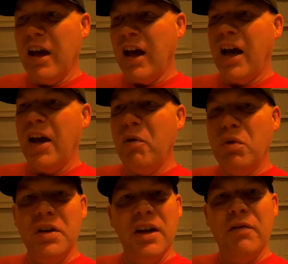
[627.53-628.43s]
I
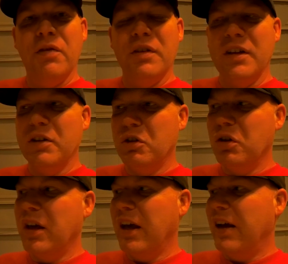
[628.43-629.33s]
would definitely
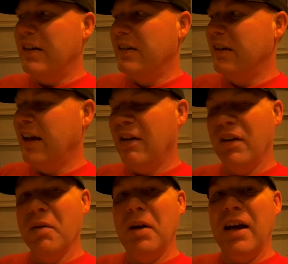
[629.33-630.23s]
look at
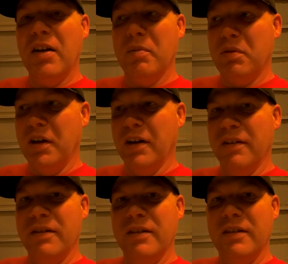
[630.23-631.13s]
having a backup plan,
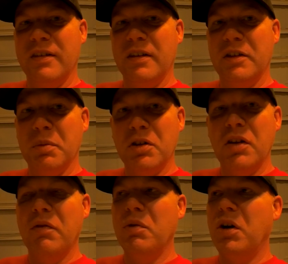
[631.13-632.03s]
especially
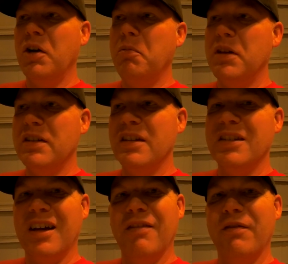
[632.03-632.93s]
if you run a business
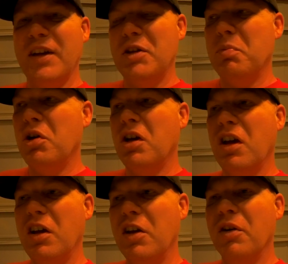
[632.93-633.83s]
on Facebook.
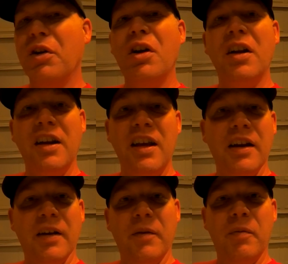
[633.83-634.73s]
You're going to need it.